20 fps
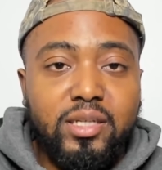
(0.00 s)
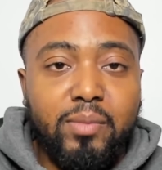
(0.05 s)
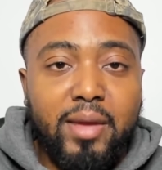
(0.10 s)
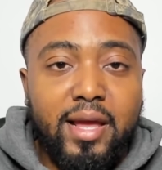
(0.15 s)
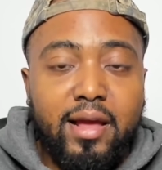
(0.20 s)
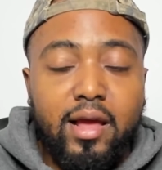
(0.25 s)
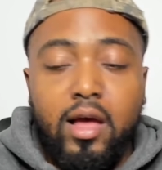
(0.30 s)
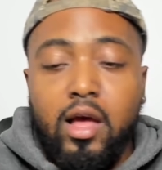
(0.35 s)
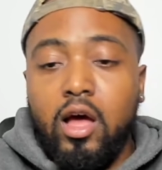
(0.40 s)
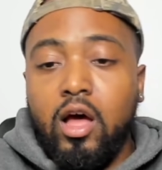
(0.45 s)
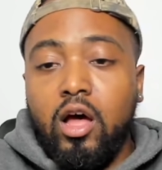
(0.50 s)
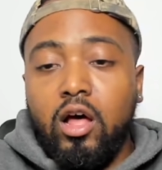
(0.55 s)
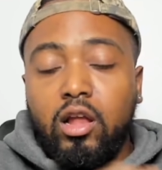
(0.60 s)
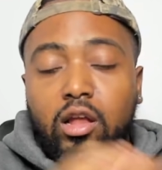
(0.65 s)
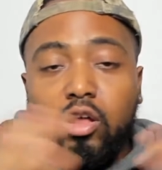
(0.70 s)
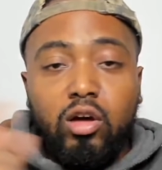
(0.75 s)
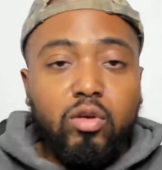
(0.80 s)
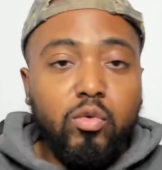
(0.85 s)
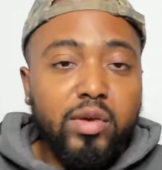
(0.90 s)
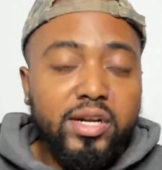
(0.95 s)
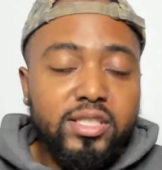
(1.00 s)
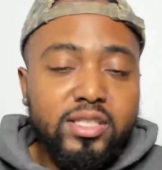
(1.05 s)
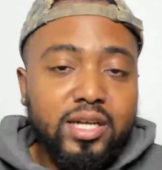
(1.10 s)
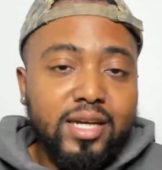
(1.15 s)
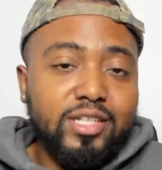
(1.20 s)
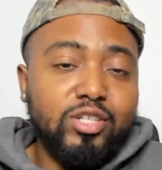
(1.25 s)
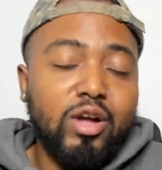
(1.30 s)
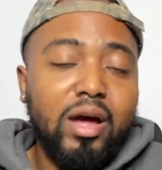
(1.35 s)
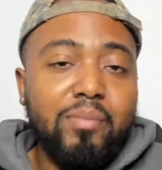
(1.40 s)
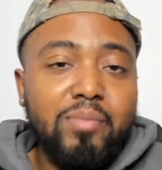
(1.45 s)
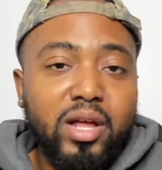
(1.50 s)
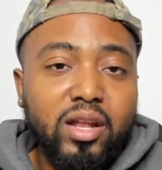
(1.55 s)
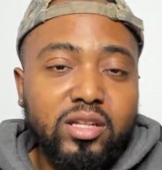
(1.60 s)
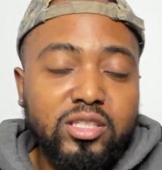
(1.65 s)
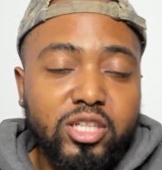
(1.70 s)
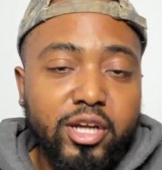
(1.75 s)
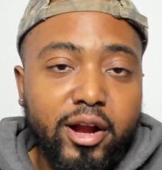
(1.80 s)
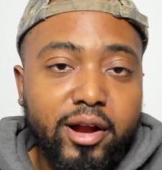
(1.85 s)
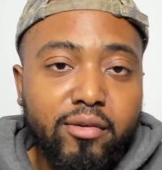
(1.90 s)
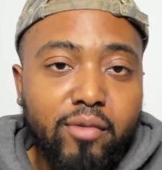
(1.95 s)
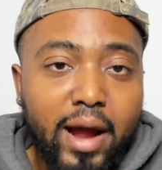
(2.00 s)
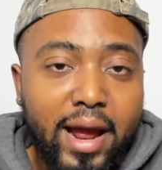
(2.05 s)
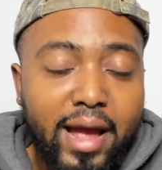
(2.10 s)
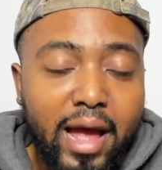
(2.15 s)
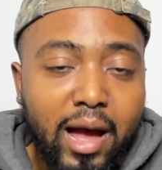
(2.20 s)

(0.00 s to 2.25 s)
I mean, look what he's done to our military, right?